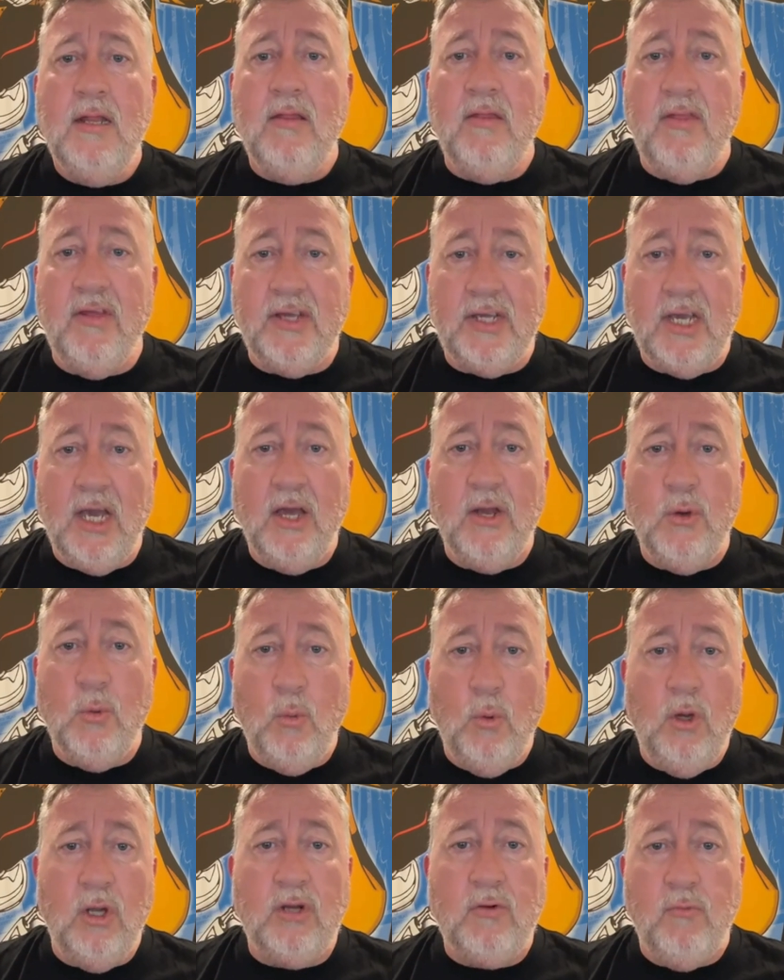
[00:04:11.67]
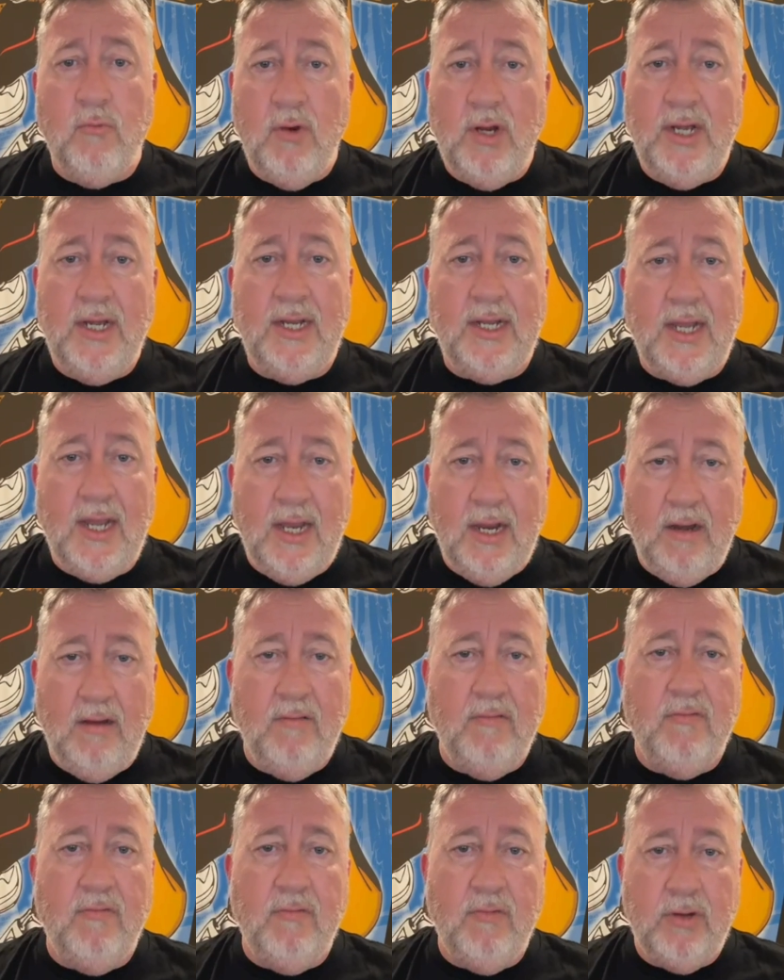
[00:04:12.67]
then go to work reading
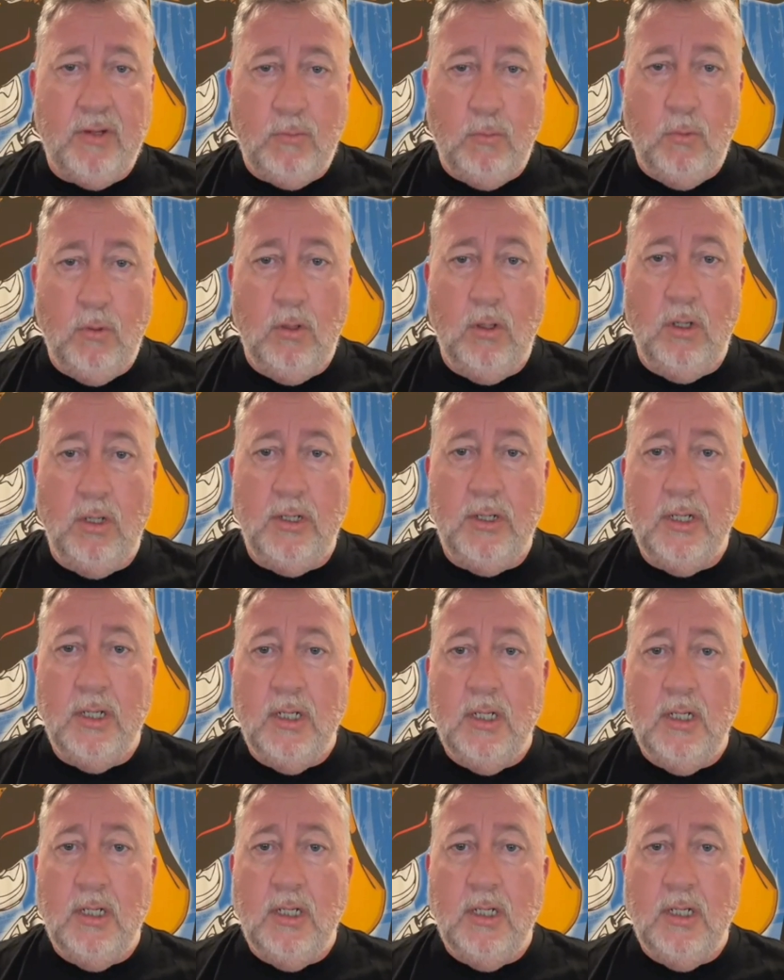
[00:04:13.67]
every word